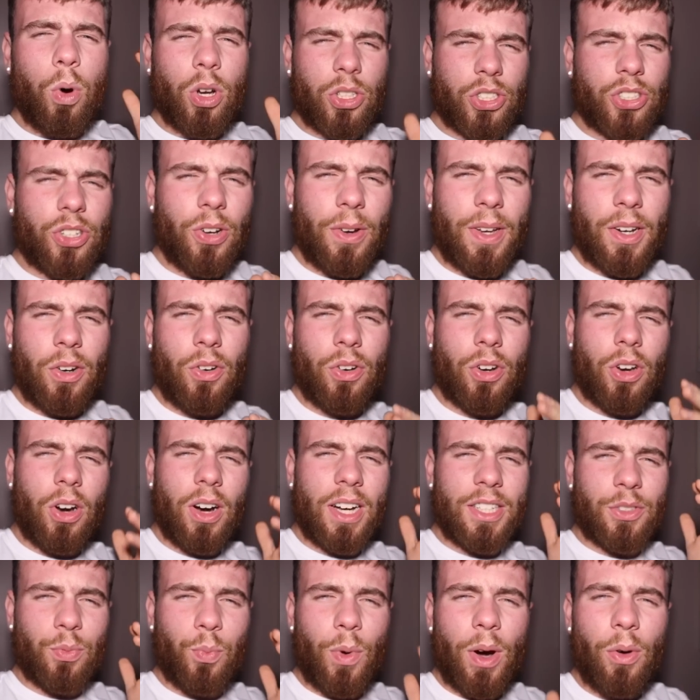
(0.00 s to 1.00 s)
What's going on,
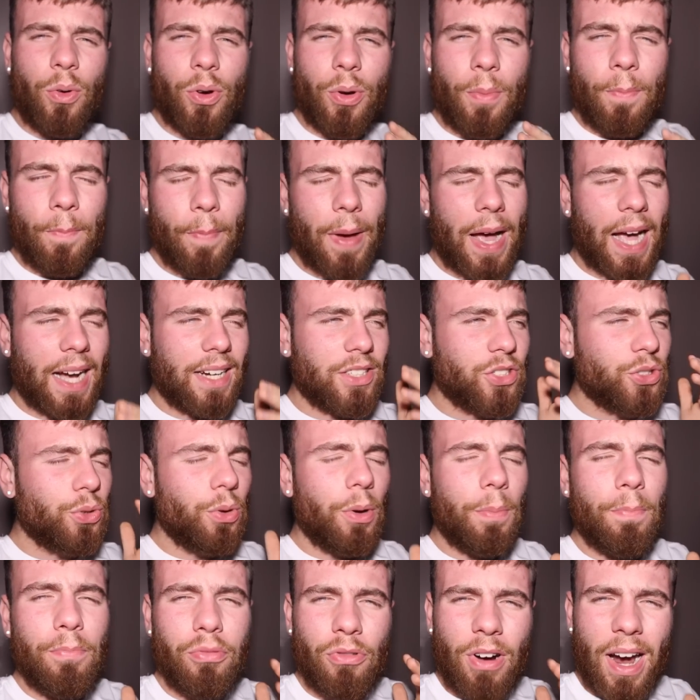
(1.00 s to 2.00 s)
guys? Welcome back
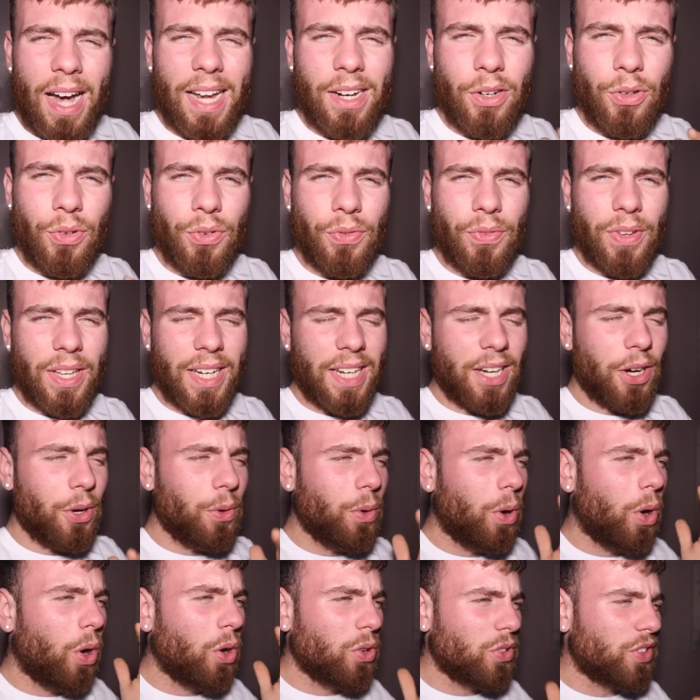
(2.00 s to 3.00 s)
to a brand new
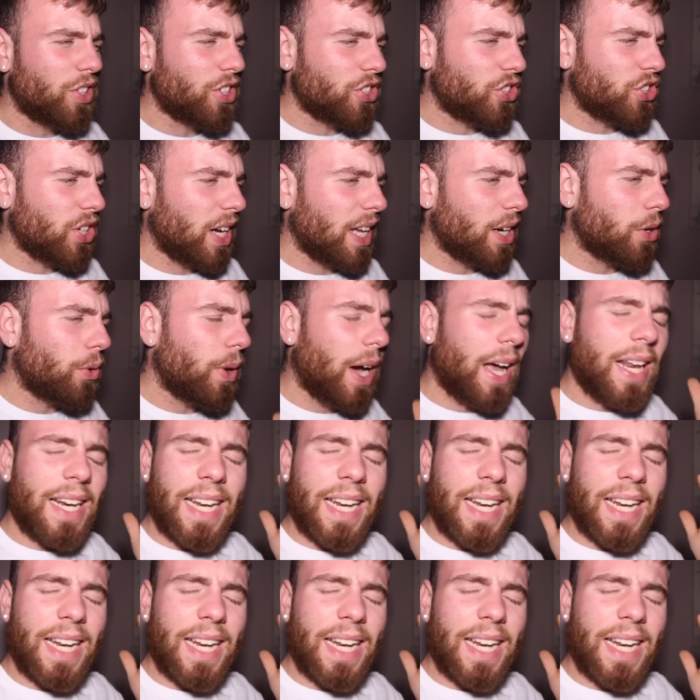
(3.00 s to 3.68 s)
video on the channel.